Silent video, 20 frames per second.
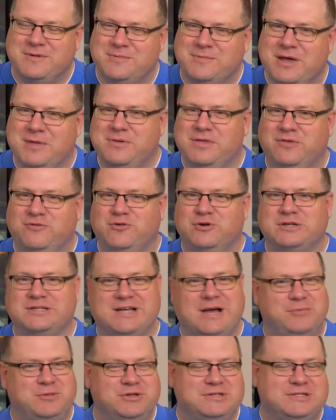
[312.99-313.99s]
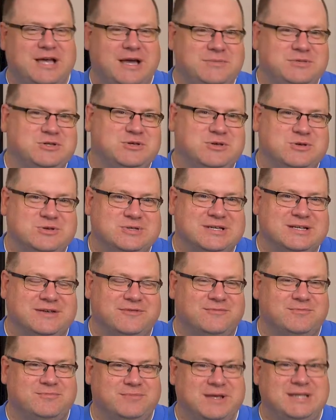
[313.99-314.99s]
and maybe the first couple of times you use it,
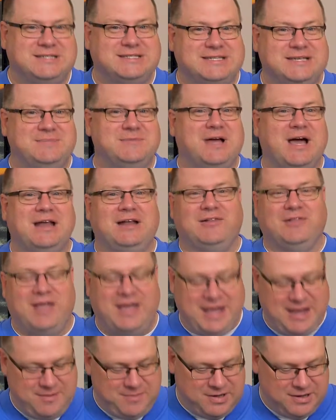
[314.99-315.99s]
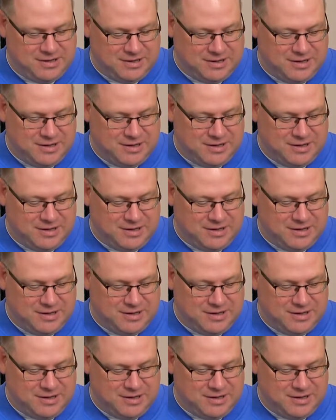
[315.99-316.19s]
it may seem kind of lame,